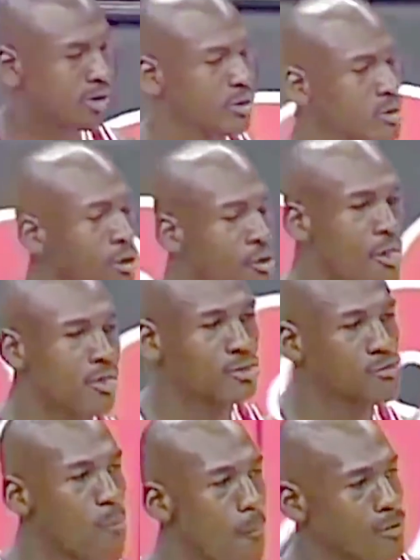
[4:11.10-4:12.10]
Talk about
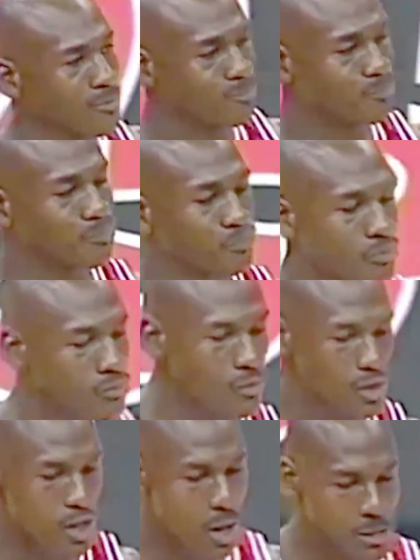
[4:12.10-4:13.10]
big news, check
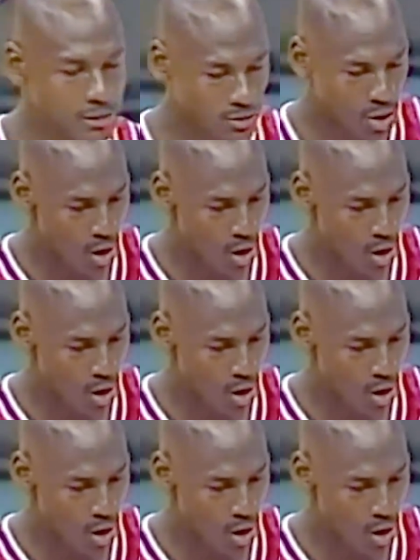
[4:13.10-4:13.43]
this number.